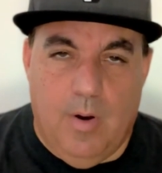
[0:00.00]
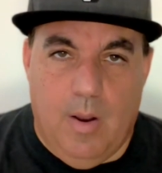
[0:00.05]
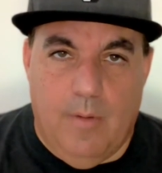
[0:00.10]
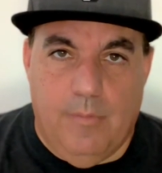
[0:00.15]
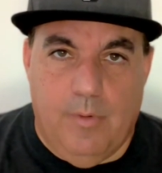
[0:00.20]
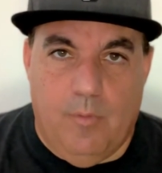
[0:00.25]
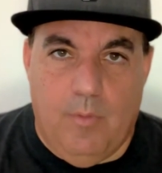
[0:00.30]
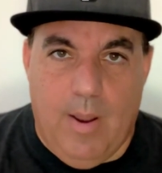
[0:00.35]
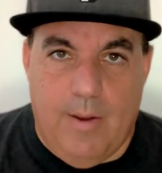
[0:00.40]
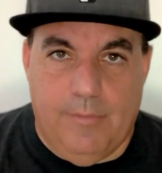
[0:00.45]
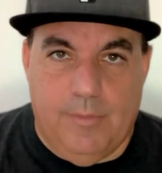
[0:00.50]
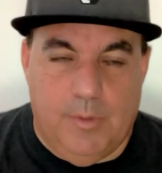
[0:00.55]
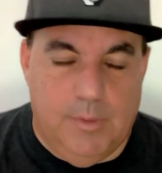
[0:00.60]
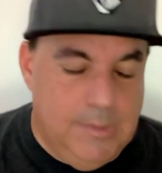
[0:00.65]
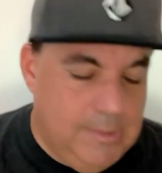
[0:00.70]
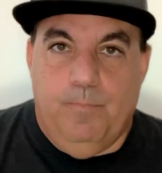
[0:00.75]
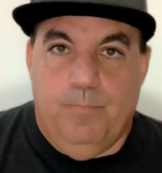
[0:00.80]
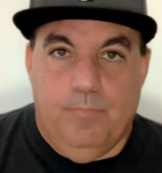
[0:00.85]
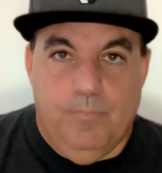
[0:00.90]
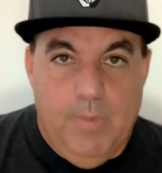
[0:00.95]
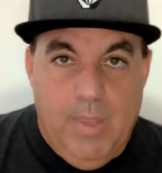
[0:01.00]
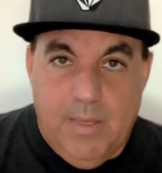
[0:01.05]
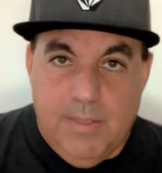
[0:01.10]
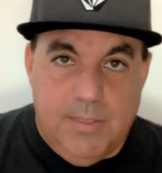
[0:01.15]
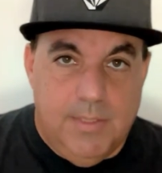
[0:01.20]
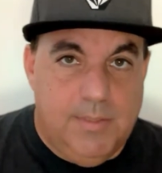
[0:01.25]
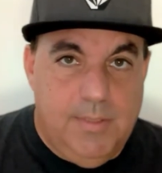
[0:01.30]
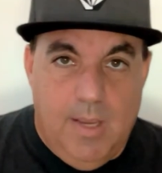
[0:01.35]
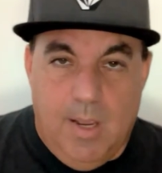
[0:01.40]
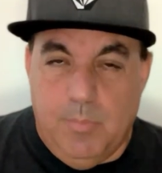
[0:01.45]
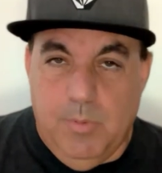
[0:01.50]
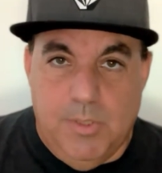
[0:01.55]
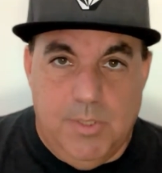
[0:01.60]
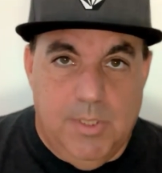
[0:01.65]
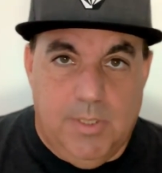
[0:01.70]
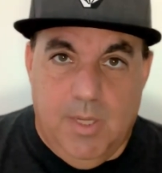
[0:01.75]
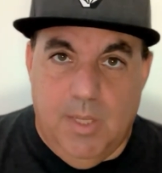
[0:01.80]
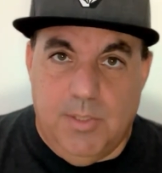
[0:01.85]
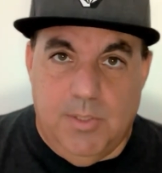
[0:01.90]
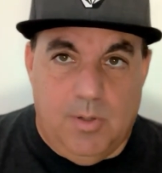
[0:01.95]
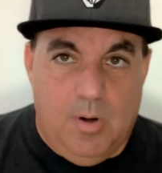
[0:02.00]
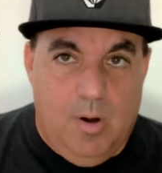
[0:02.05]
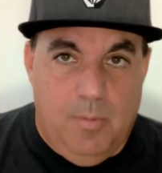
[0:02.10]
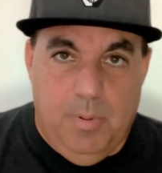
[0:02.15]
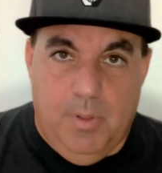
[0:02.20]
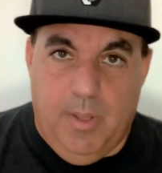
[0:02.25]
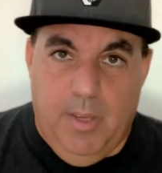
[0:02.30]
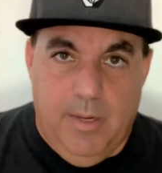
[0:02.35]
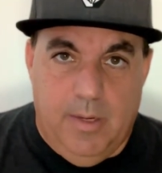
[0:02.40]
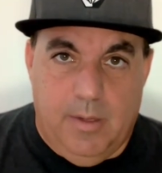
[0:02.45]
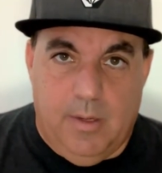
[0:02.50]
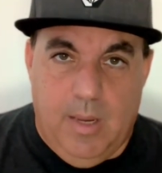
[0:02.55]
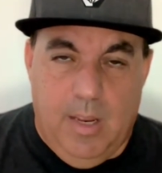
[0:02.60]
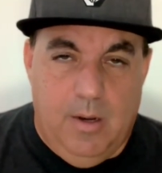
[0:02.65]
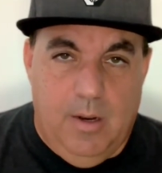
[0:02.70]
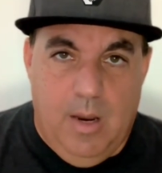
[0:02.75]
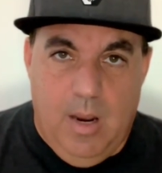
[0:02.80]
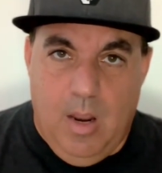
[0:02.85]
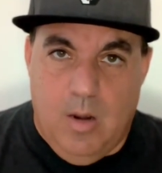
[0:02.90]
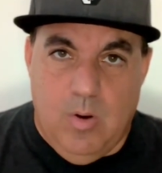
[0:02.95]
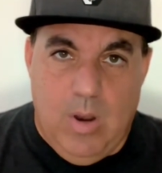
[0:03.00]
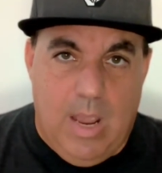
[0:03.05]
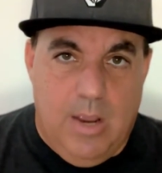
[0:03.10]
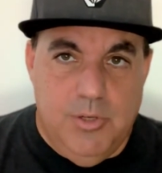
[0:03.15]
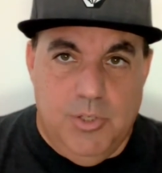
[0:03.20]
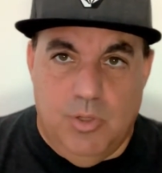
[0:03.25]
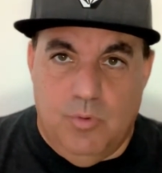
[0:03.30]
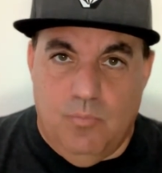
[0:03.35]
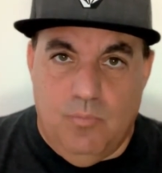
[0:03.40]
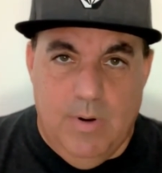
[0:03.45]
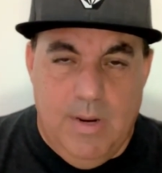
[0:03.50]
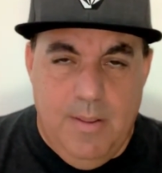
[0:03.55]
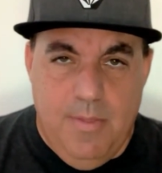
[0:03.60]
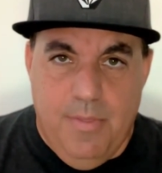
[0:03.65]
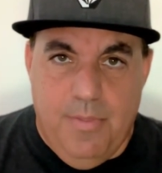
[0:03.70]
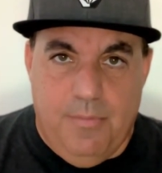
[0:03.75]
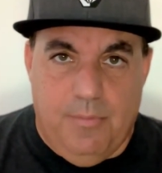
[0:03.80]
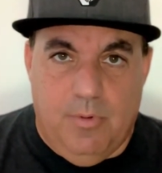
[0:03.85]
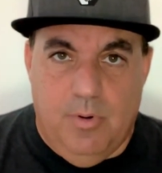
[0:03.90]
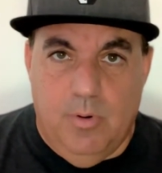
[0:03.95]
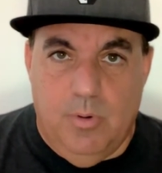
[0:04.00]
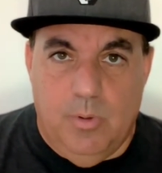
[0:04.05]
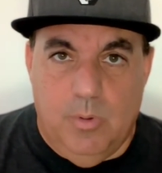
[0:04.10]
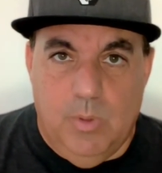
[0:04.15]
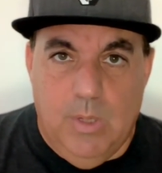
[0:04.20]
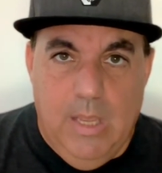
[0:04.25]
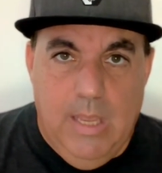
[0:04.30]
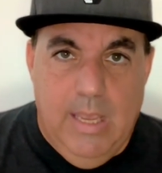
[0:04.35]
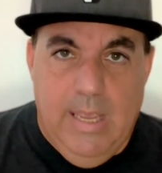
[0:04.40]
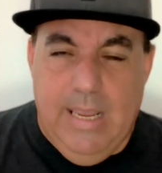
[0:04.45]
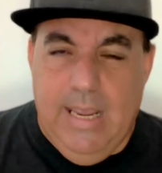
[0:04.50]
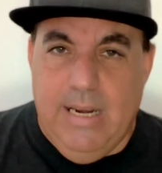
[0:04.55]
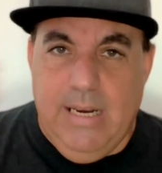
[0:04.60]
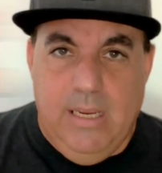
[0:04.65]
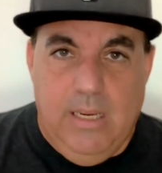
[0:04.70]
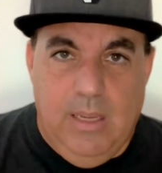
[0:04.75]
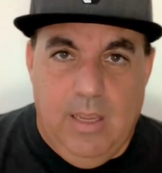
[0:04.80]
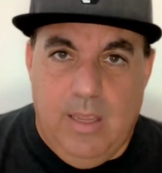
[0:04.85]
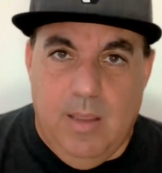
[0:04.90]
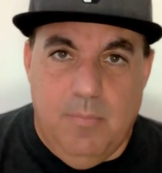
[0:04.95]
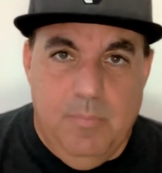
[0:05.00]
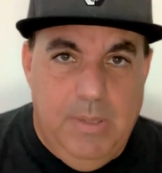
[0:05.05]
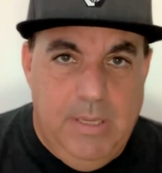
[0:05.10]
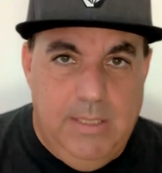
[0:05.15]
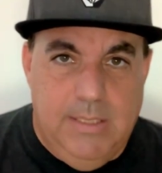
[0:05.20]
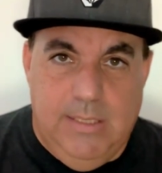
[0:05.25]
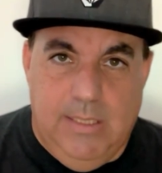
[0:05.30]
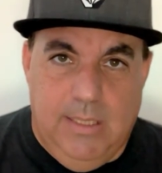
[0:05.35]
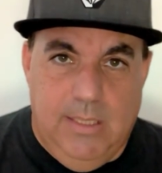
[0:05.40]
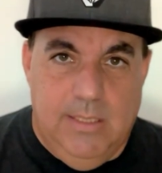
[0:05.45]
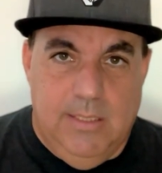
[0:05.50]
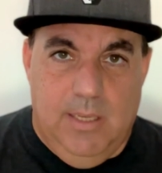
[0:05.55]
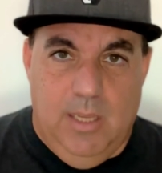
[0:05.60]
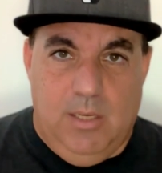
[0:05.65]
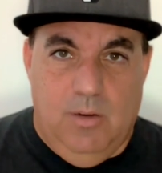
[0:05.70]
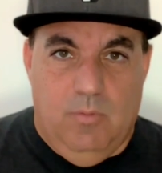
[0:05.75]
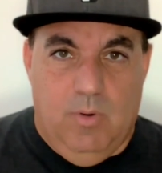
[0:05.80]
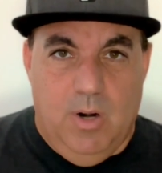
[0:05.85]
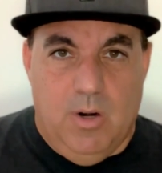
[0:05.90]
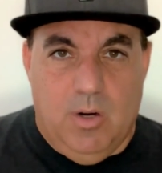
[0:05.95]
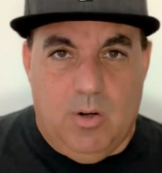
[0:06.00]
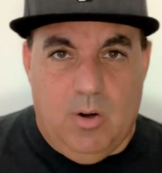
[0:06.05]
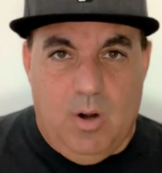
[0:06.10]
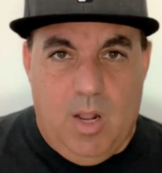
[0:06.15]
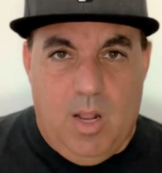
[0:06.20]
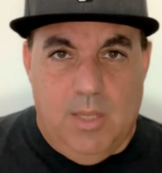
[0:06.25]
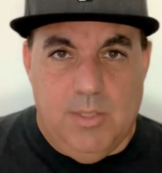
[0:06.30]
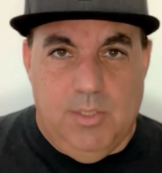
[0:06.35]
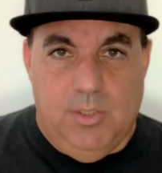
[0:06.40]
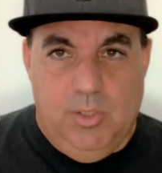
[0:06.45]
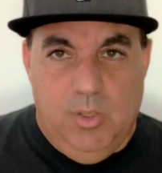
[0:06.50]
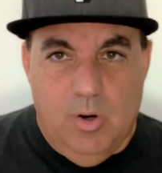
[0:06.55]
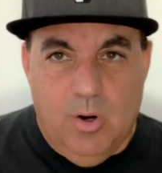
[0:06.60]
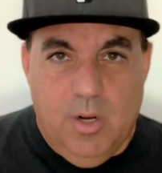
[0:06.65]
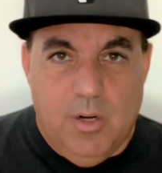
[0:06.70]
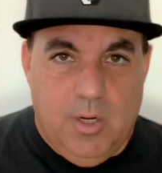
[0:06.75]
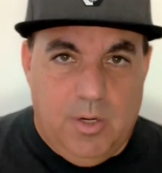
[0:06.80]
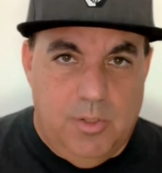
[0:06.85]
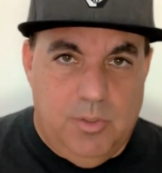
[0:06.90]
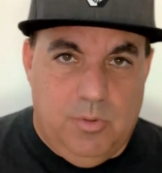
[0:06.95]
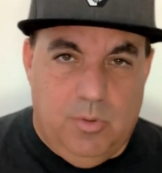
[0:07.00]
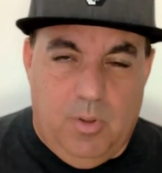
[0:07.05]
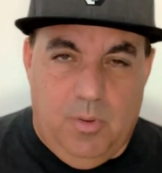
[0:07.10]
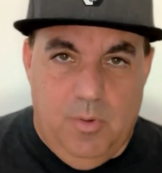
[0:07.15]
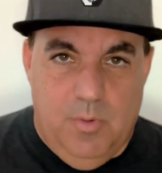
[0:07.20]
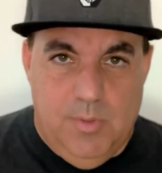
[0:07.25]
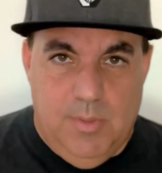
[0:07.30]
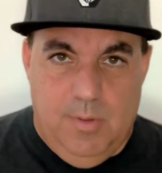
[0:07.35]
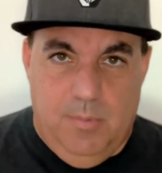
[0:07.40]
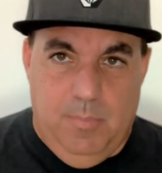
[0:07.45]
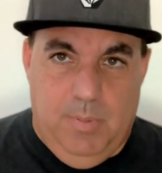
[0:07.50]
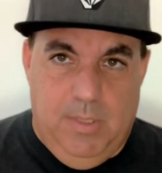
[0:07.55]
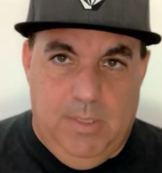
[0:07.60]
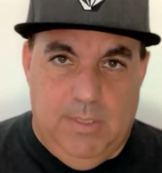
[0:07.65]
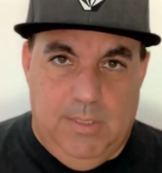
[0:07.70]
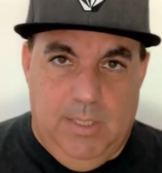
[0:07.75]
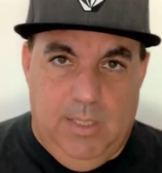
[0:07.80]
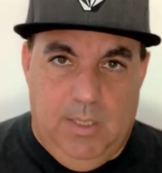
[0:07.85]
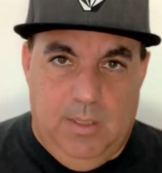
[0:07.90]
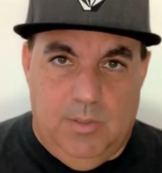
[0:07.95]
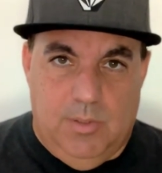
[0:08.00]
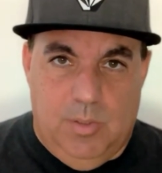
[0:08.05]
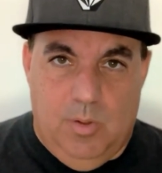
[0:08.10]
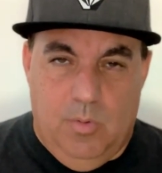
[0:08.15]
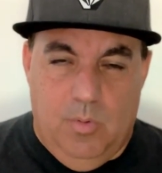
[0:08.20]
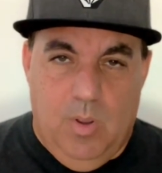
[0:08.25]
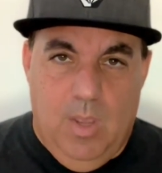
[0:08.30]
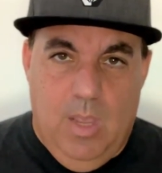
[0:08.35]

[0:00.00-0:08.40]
reference. Next, it's time to just start playing. And as you read through any NPCs that you run across, you're going to control those NPCs. So